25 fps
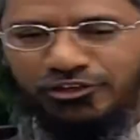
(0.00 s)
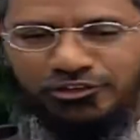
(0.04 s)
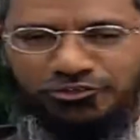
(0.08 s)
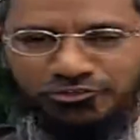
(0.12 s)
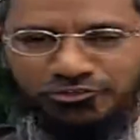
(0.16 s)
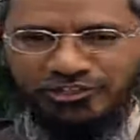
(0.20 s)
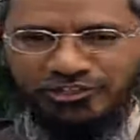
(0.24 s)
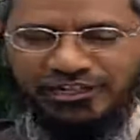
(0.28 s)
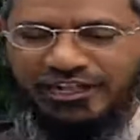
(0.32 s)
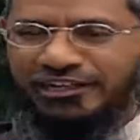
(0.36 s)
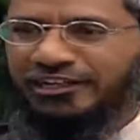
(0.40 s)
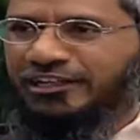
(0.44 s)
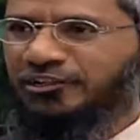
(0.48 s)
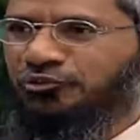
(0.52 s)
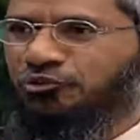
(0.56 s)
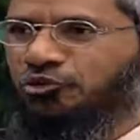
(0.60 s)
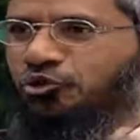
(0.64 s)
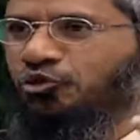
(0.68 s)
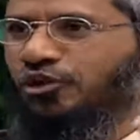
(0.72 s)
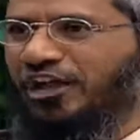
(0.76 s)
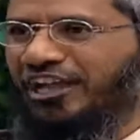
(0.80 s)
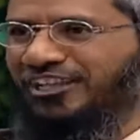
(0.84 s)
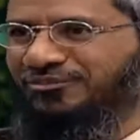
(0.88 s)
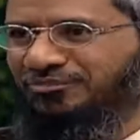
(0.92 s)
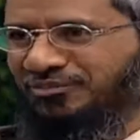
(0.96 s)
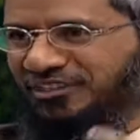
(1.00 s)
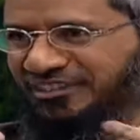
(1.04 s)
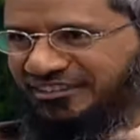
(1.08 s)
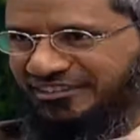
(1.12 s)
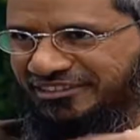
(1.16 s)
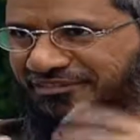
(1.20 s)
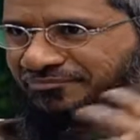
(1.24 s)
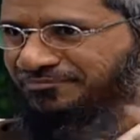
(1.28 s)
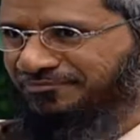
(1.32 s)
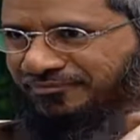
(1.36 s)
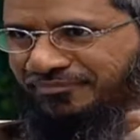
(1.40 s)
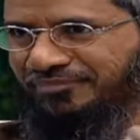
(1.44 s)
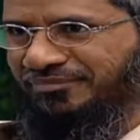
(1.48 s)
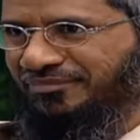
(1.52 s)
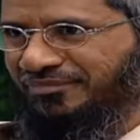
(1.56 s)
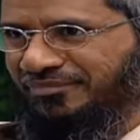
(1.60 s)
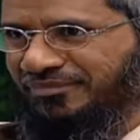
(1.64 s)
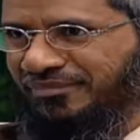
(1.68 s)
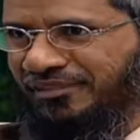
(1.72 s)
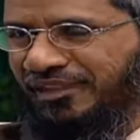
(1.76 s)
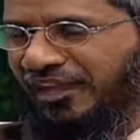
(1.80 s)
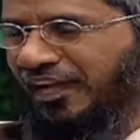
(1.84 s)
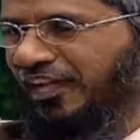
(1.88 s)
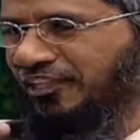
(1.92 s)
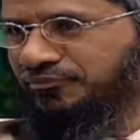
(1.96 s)
You let it grow as much
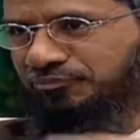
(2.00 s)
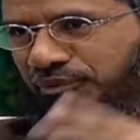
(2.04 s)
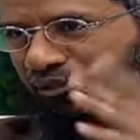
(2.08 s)
as